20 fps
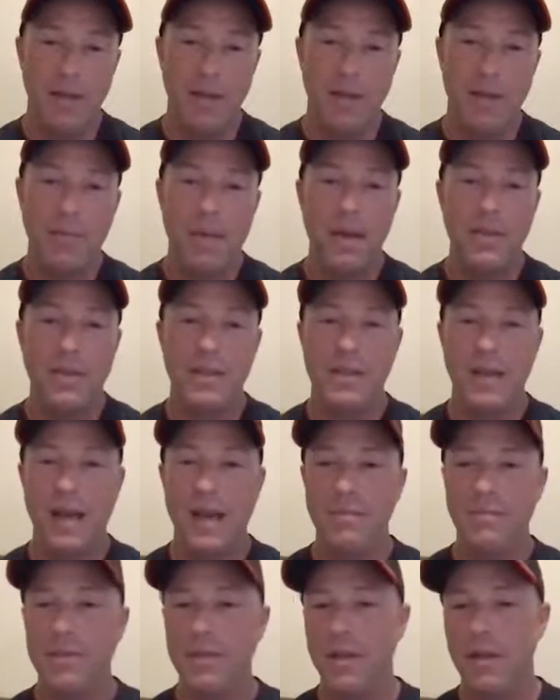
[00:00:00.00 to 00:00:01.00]
Think about the
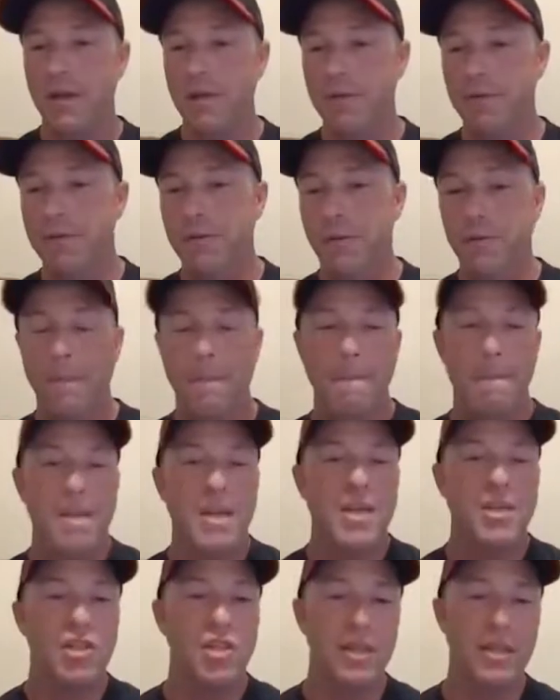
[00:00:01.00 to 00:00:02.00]
types of
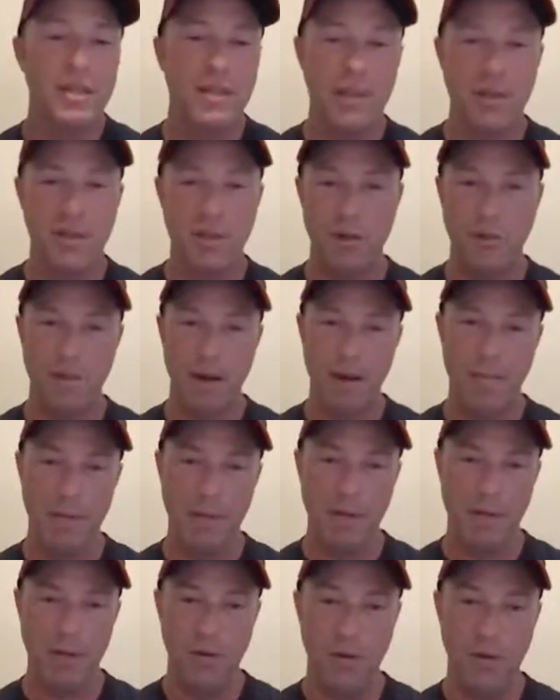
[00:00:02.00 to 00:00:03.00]
missions that you might be
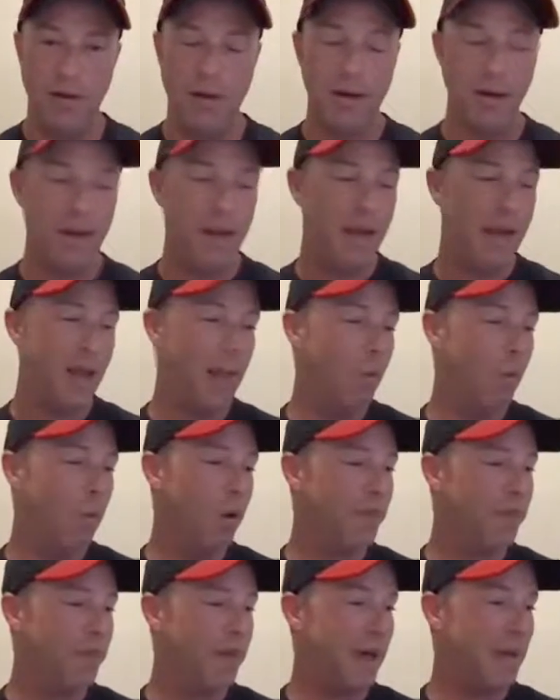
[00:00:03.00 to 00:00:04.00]
doing and
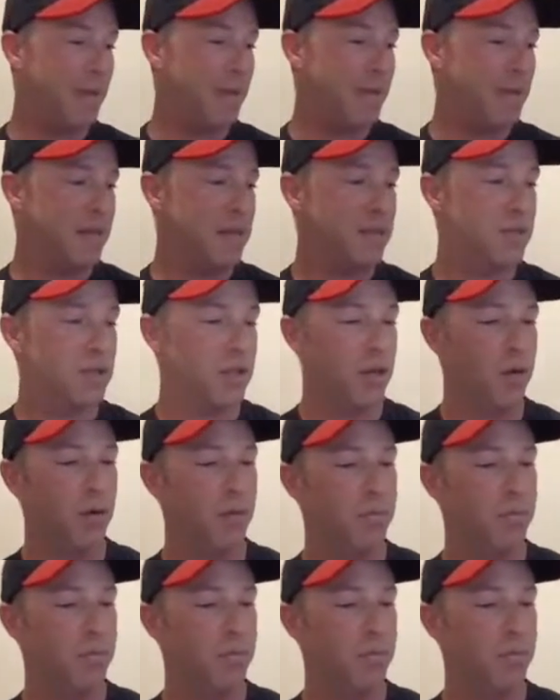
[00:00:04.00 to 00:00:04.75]
what that means to you.